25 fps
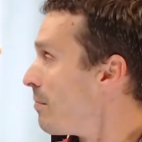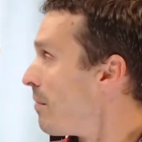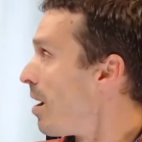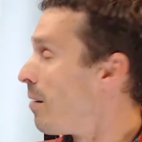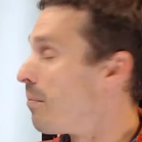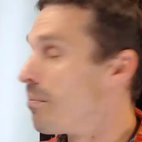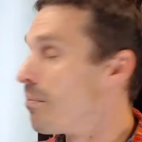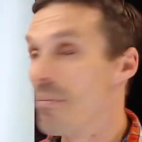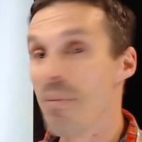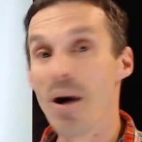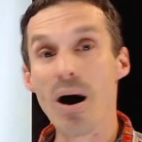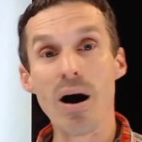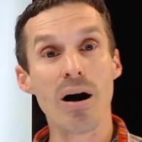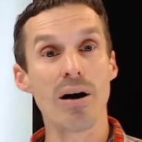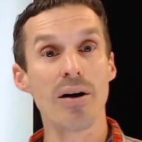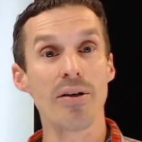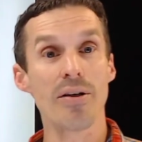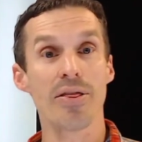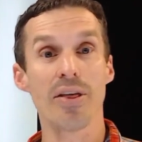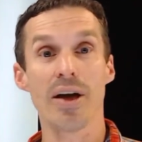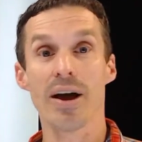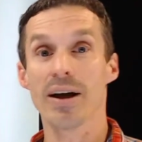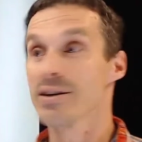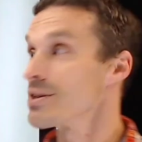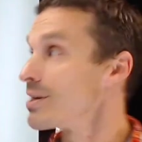a
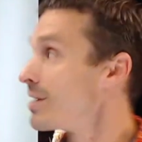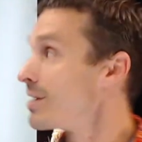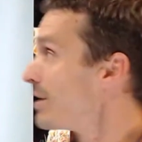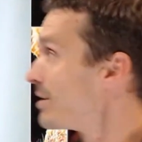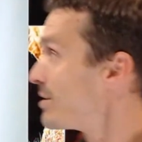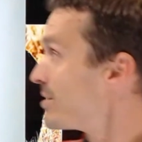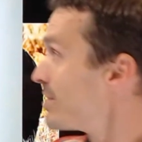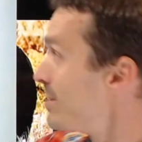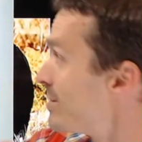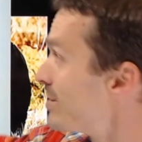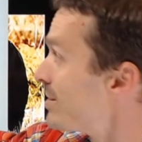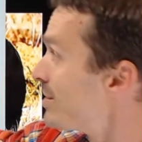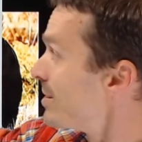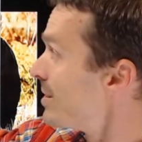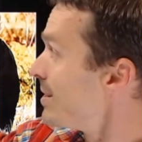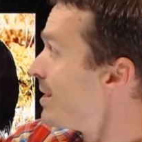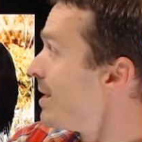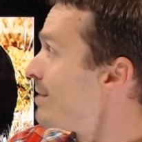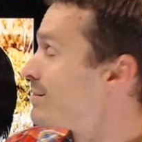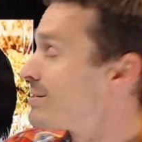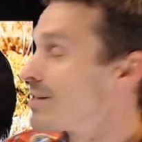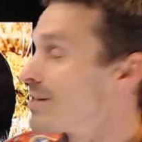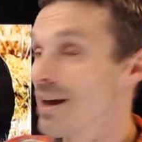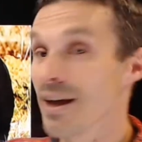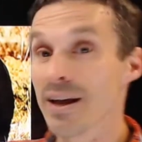moth actually it's it's the
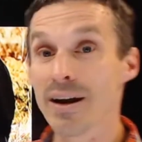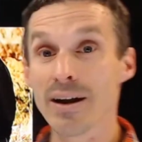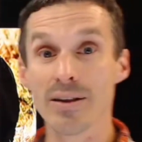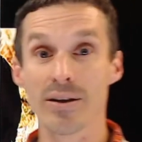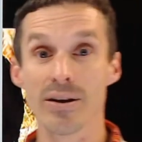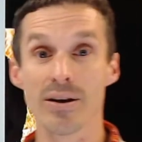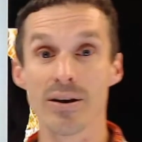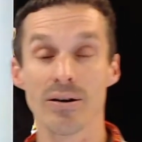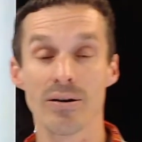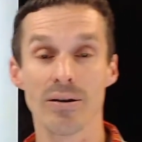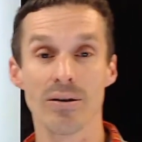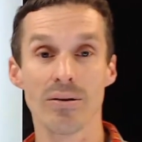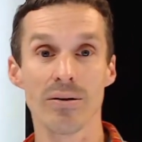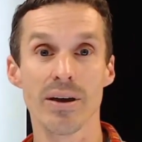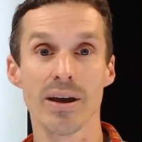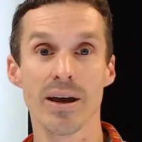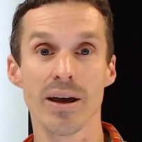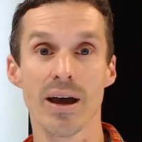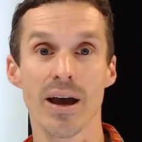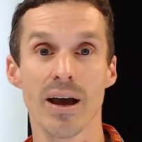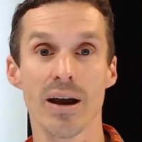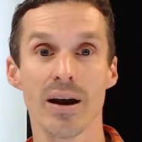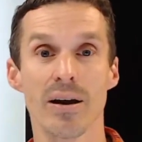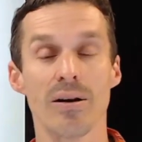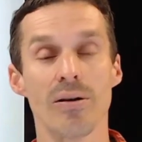antenna that you're
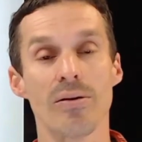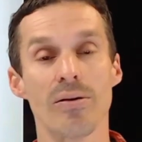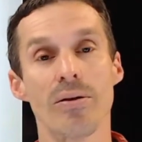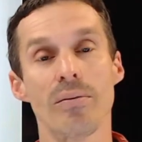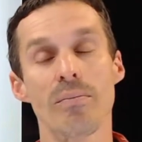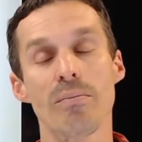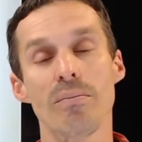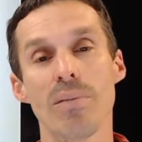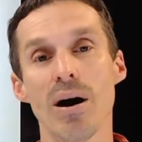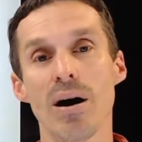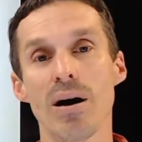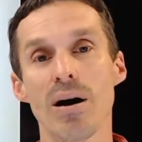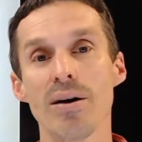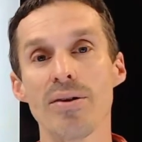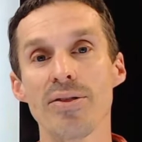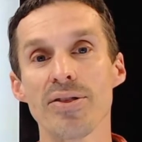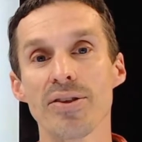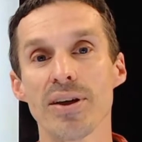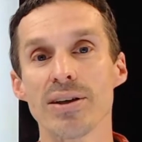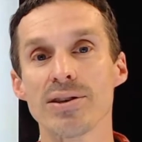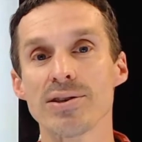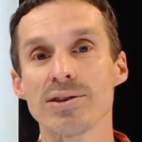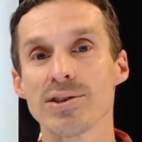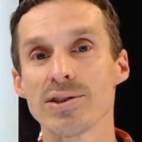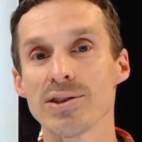looking at here the moth
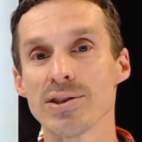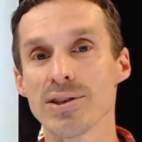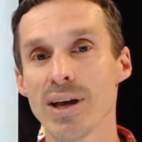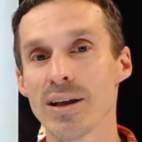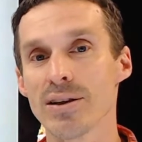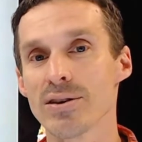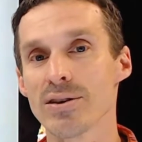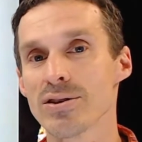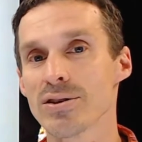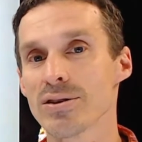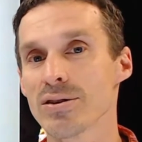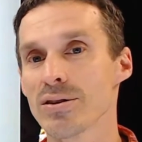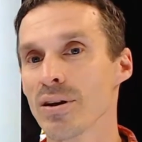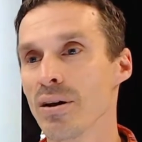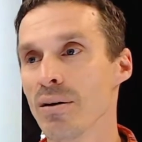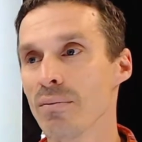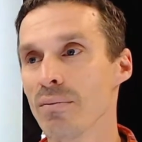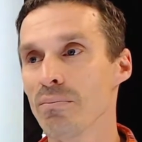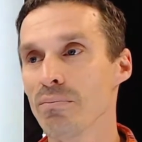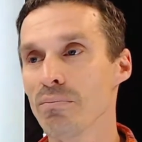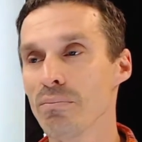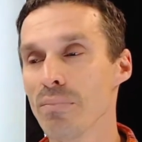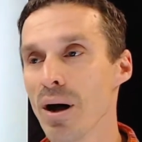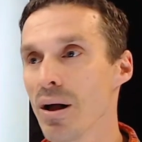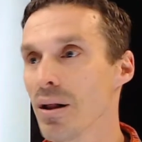can sense
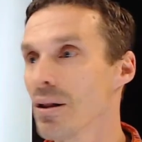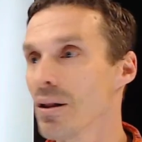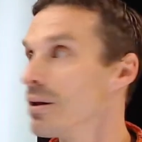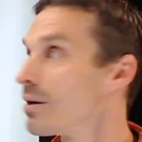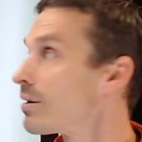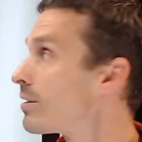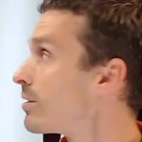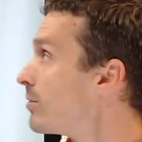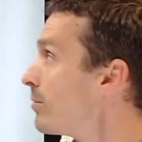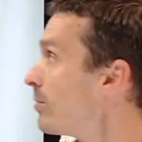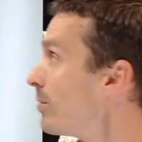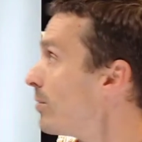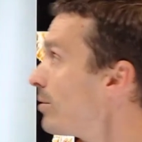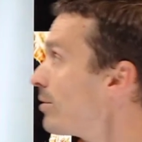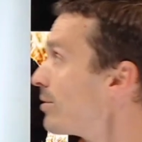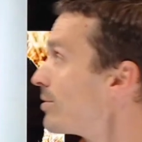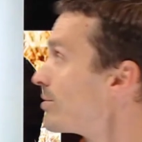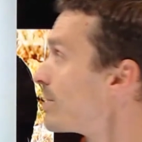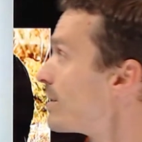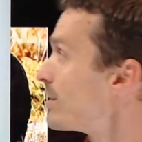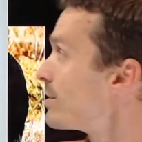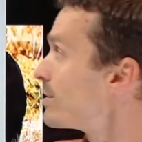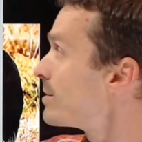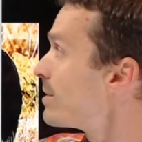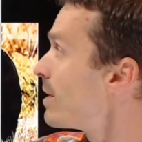
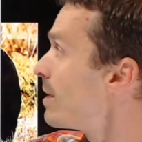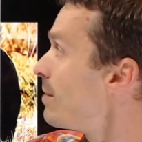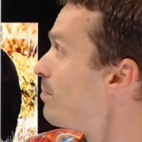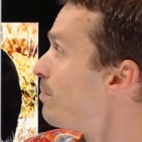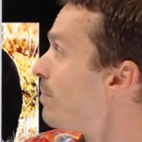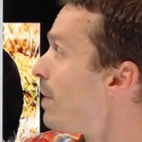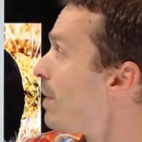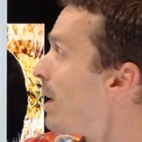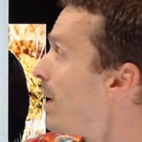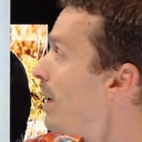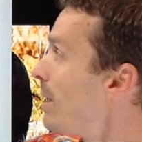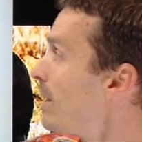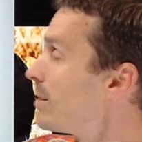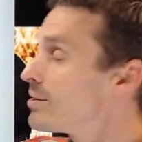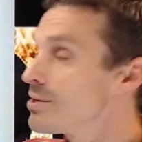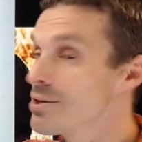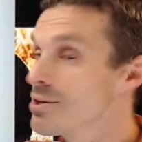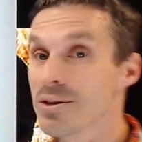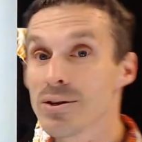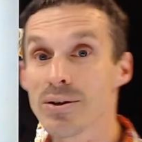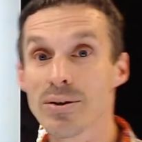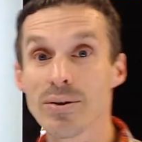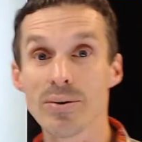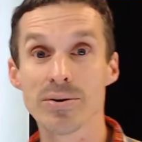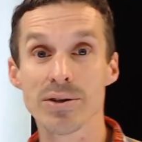molecules as they bind
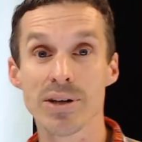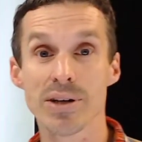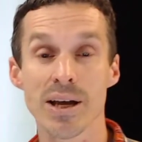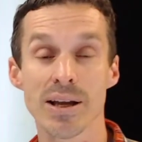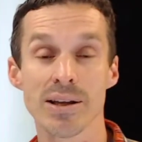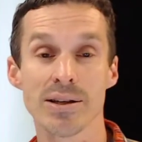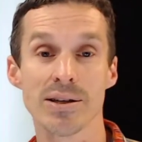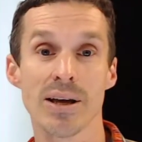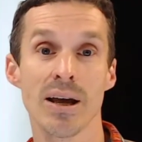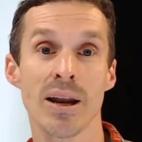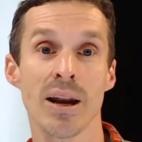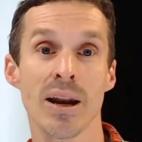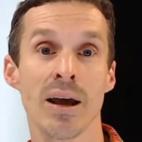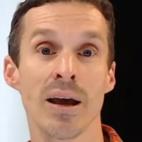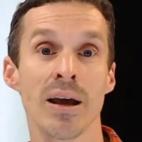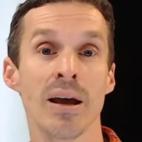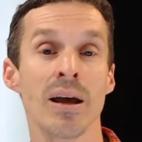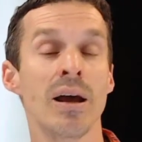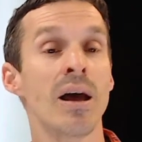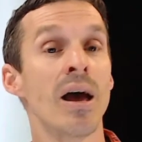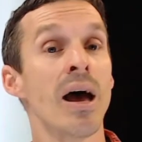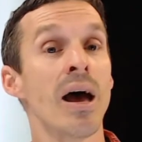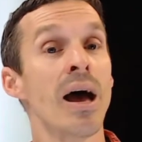to those antennae